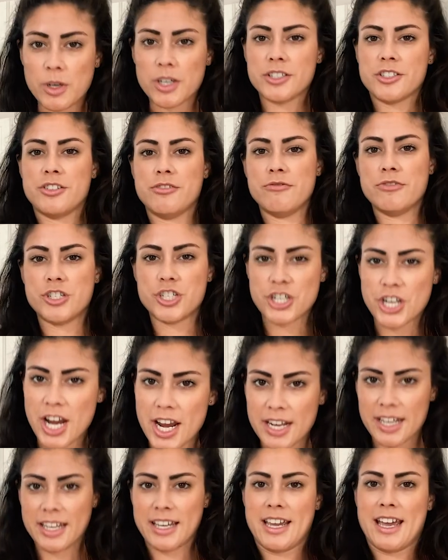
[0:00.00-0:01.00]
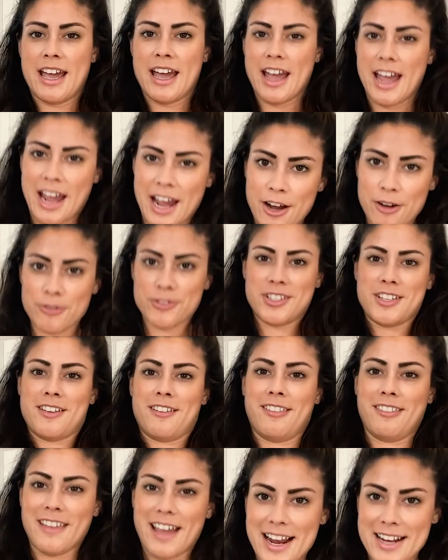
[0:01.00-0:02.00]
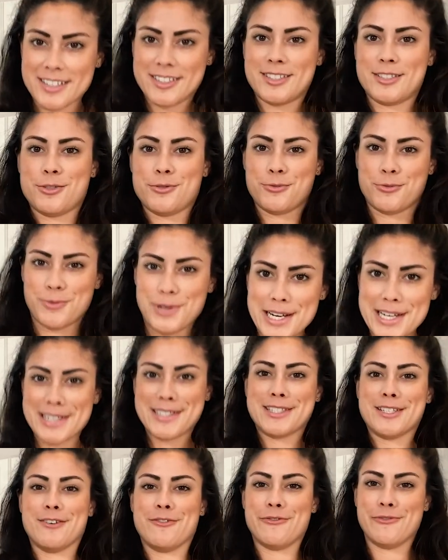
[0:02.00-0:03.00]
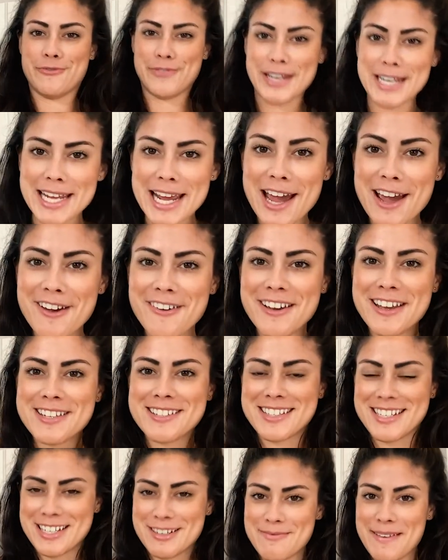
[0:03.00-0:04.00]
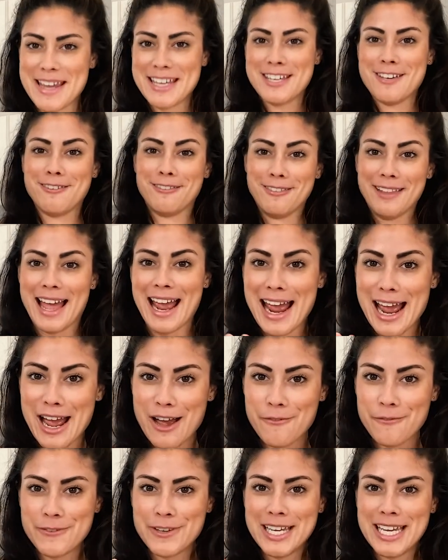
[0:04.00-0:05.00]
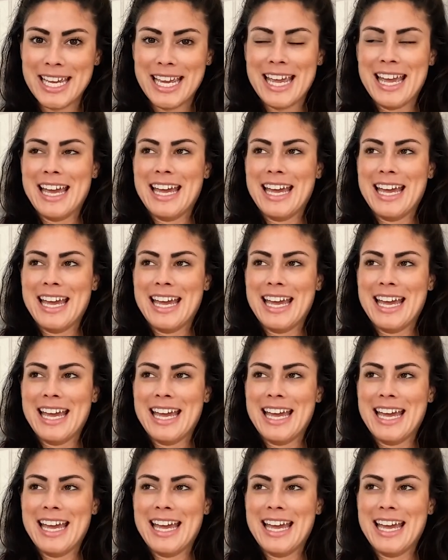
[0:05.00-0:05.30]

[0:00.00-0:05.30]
want to check out last week's video, it's gonna make you laugh.